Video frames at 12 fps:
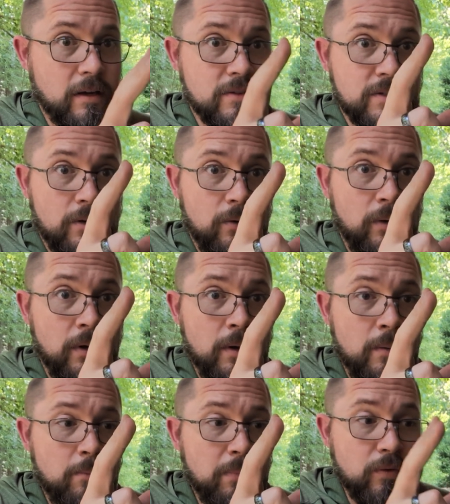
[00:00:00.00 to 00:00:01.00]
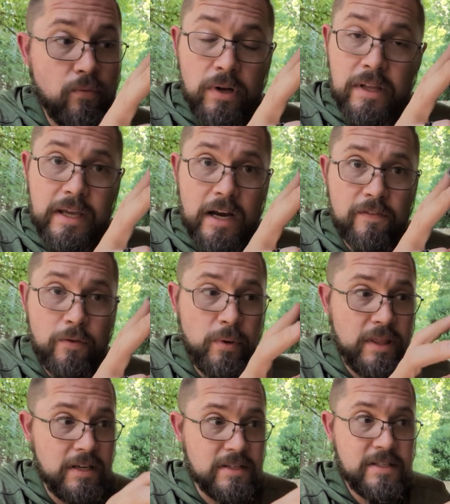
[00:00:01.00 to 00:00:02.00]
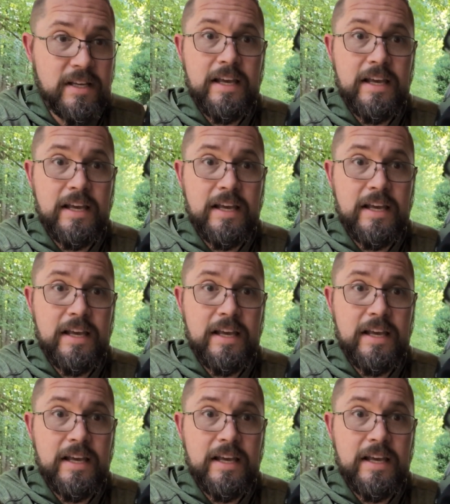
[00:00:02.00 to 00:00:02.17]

So be really careful with this.